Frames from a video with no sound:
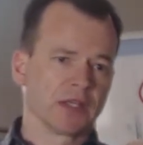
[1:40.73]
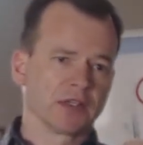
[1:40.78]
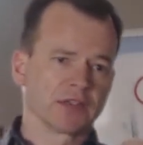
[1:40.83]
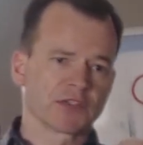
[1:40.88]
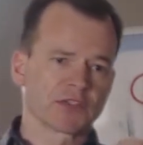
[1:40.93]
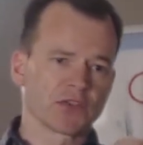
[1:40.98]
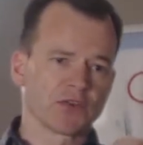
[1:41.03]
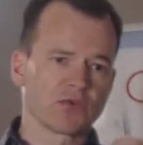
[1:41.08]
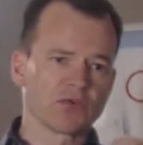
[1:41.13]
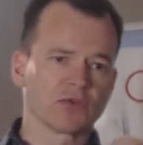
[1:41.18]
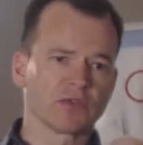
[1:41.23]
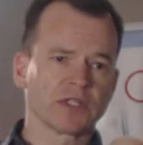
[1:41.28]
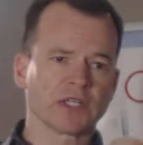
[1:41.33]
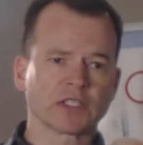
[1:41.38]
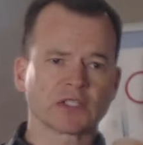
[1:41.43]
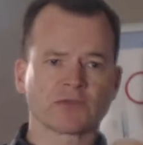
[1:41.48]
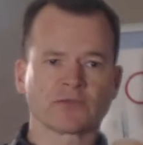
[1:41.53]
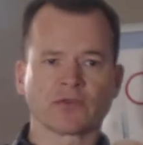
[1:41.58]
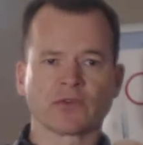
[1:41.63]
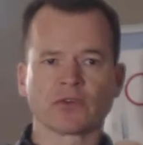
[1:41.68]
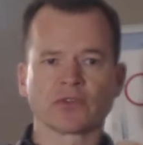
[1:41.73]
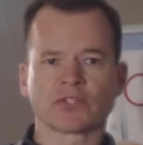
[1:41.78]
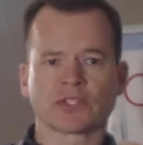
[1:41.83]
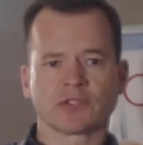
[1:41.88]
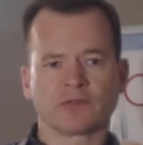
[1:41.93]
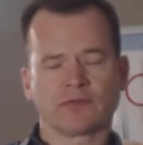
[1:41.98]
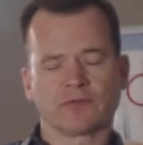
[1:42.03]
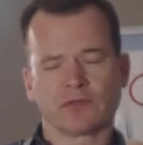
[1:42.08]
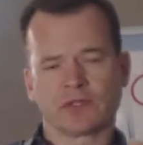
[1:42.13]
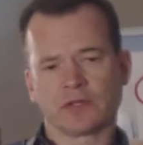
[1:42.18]
So let's
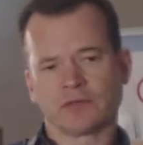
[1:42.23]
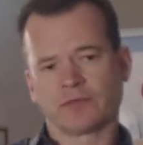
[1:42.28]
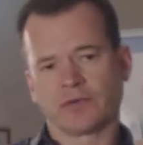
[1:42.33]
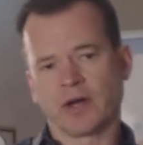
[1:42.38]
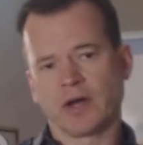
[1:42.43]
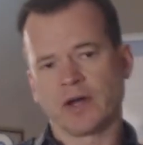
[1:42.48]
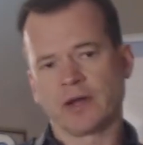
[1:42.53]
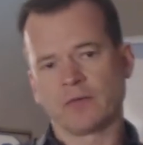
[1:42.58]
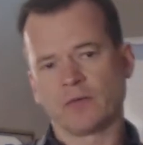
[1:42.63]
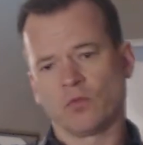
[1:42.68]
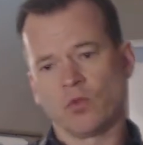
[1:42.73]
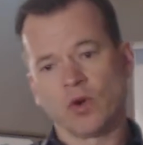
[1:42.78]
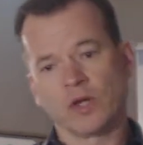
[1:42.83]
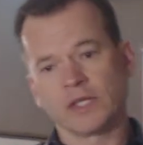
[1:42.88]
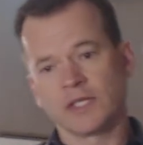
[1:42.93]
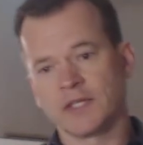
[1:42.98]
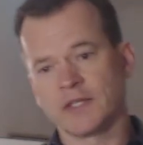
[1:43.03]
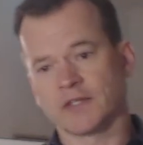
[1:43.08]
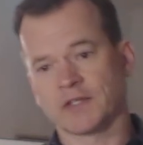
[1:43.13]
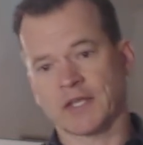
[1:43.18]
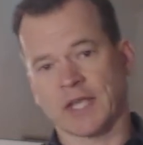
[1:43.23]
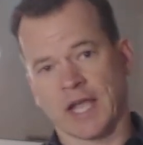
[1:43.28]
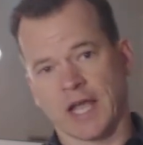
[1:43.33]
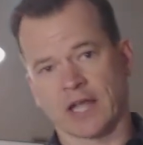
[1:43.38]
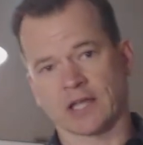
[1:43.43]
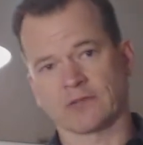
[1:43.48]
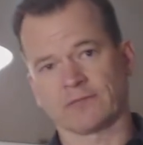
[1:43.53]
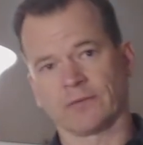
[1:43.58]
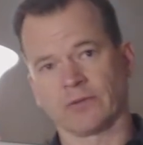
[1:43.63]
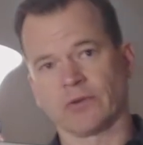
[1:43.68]
first define what is
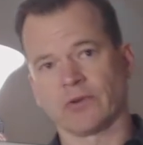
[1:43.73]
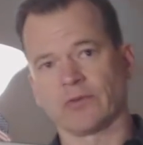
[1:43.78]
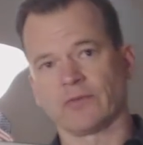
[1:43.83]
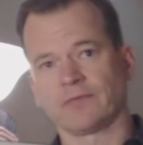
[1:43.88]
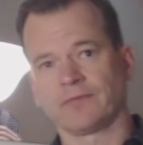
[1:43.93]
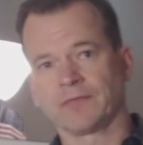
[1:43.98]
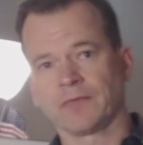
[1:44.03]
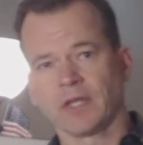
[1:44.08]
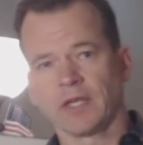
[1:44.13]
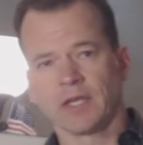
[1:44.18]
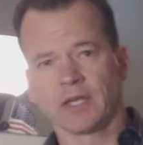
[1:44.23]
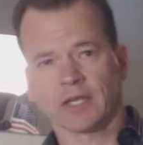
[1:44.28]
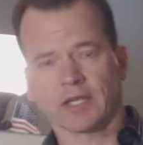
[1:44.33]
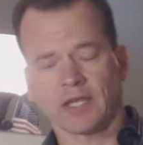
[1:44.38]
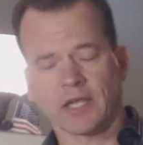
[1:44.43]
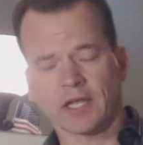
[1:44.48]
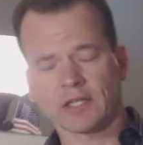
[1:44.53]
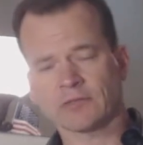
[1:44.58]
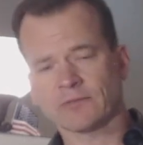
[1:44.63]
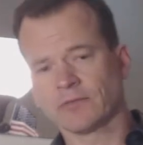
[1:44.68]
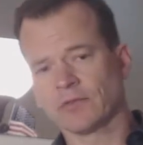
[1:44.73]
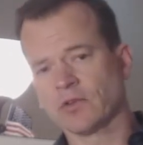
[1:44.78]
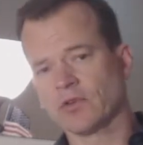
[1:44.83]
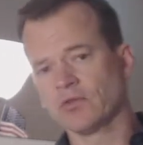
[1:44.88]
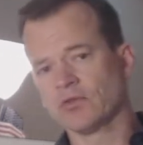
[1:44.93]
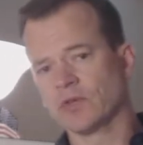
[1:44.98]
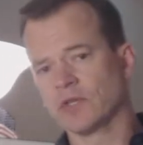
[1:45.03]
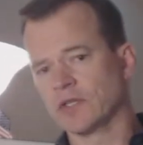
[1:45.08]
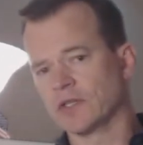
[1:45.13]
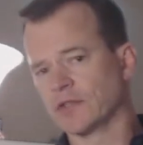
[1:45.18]
cash flow. Cash
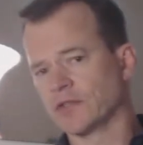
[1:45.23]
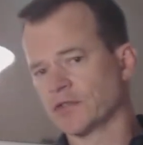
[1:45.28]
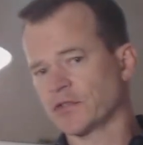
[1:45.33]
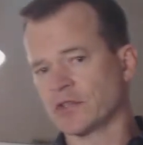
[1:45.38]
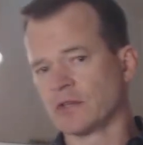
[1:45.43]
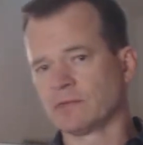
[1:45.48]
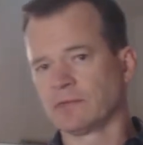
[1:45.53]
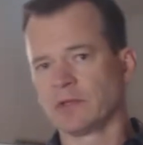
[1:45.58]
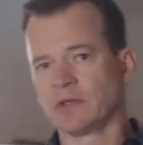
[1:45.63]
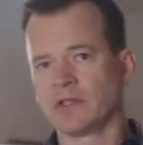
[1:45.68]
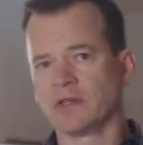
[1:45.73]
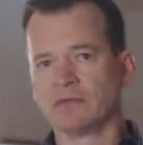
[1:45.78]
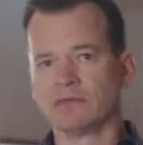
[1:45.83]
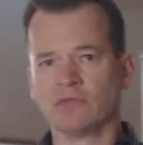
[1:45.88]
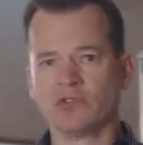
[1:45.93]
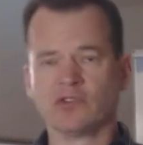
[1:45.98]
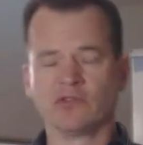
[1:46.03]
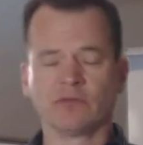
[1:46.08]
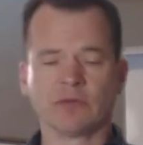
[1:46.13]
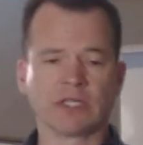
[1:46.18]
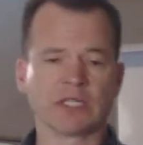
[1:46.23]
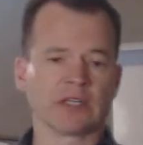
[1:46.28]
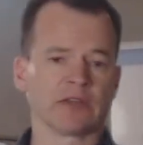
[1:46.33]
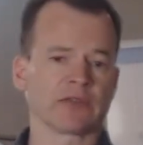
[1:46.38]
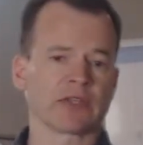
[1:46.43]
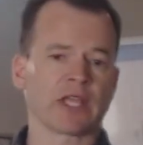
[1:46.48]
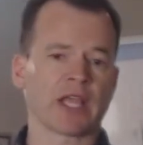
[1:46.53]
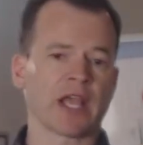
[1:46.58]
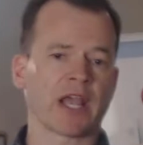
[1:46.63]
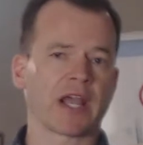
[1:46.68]
flow is simply the movement
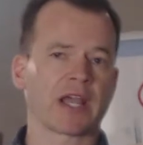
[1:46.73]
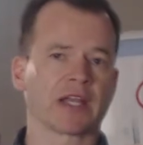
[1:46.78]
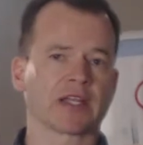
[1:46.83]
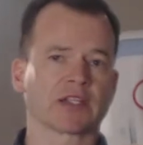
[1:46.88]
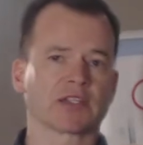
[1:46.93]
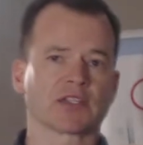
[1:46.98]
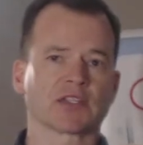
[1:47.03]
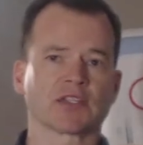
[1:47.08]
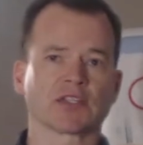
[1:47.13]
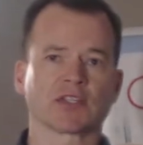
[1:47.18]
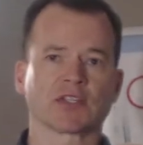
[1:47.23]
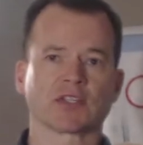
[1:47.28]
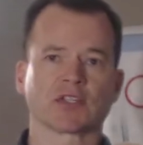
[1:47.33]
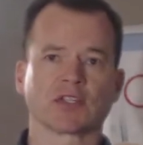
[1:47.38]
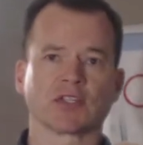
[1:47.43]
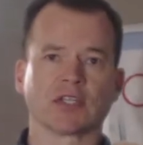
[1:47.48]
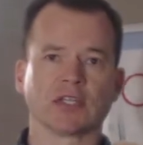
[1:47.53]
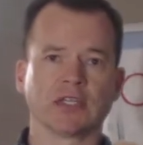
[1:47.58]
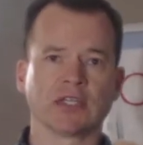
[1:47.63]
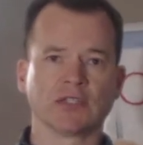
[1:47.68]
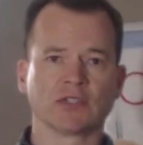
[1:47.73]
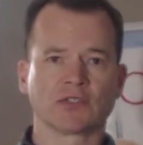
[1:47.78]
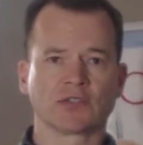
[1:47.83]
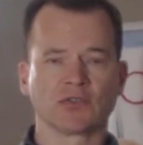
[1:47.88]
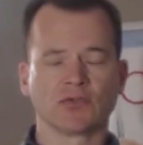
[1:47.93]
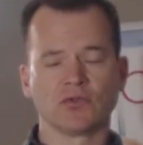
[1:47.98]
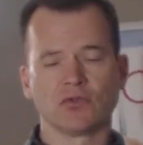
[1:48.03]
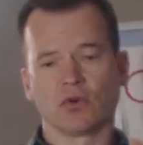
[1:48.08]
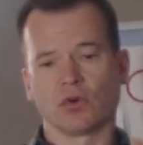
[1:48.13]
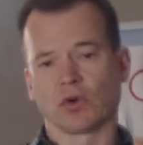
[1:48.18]
of cash
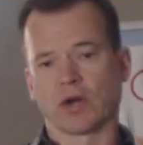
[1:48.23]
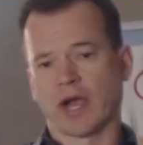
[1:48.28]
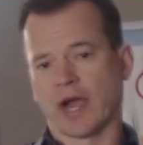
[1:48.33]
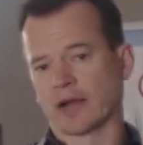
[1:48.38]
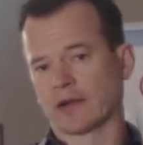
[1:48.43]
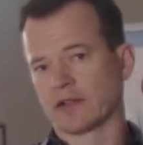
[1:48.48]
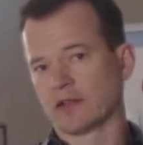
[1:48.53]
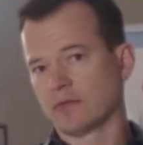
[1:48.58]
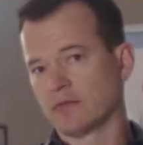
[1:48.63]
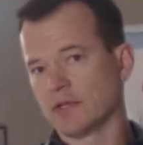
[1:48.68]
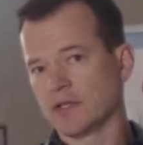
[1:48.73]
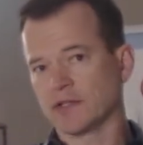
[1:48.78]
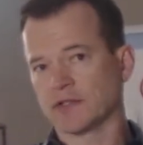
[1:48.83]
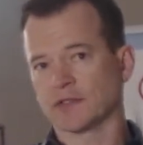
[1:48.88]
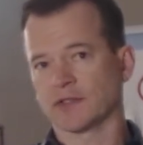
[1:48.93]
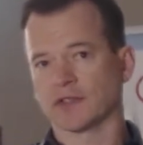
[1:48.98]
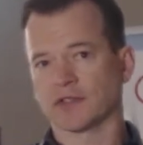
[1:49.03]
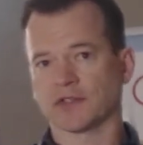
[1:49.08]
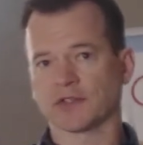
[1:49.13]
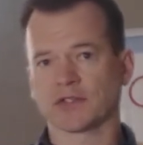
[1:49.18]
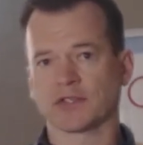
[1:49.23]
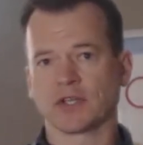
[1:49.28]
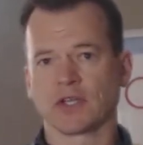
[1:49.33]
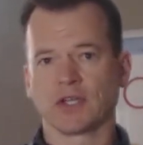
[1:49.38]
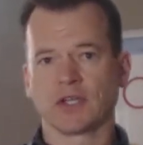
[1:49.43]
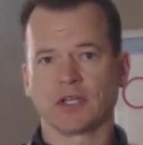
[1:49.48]
into or out of the business,